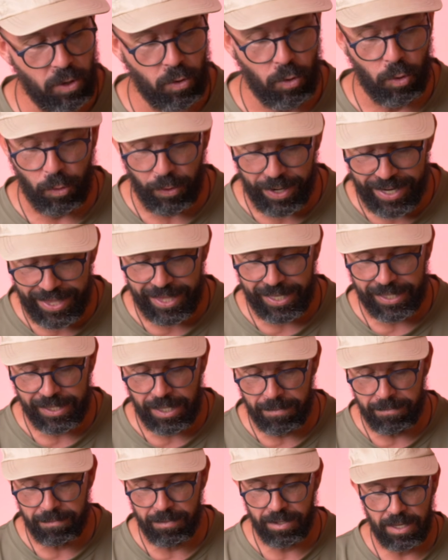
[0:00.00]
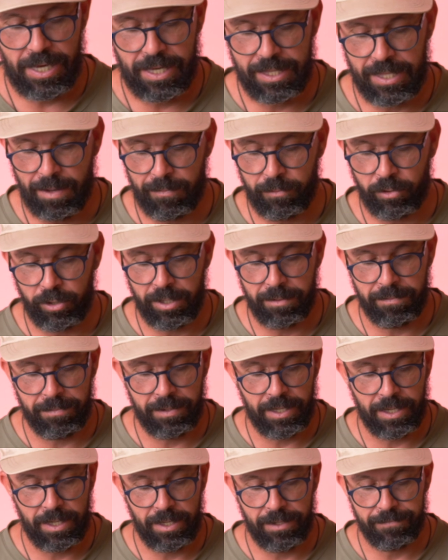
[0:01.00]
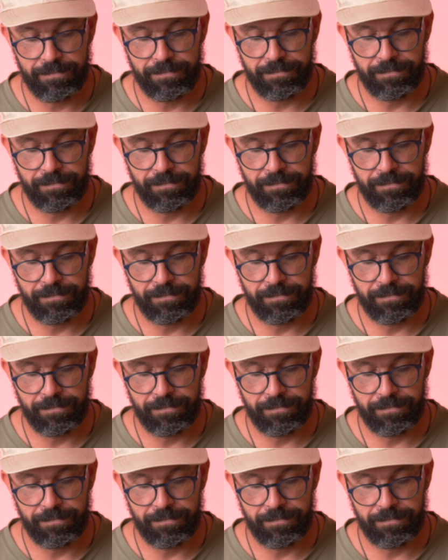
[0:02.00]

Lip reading: reading them and I'm going to be